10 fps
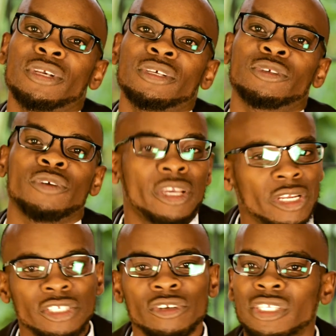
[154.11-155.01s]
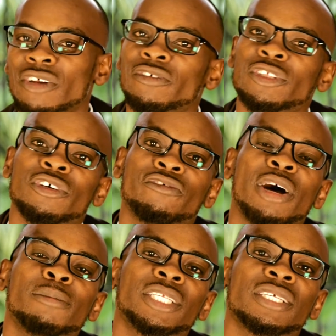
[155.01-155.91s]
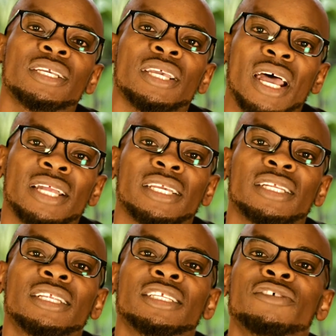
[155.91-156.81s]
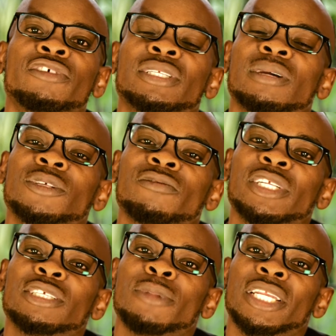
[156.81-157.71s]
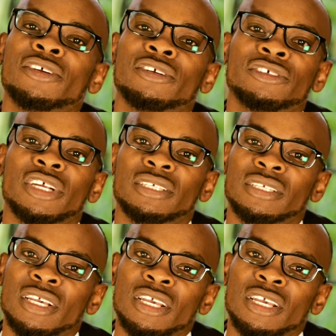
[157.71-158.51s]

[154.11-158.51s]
So get yourself into a pharmacy and get the different types of anti-malaria drugs.